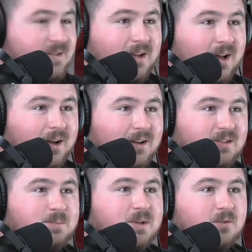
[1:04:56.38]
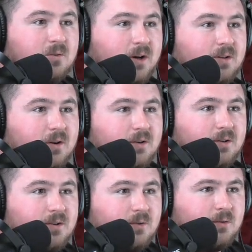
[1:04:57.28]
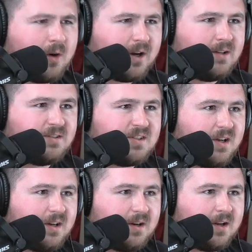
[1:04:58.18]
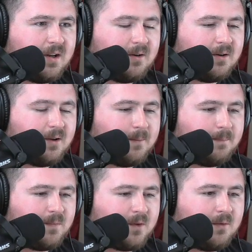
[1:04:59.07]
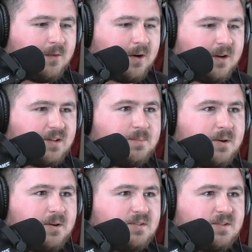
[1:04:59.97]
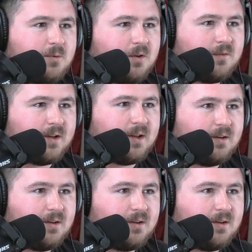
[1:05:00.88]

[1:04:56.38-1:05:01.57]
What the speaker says: It's been great talking to you. Great insight, and you're a very experienced and qualified candidate.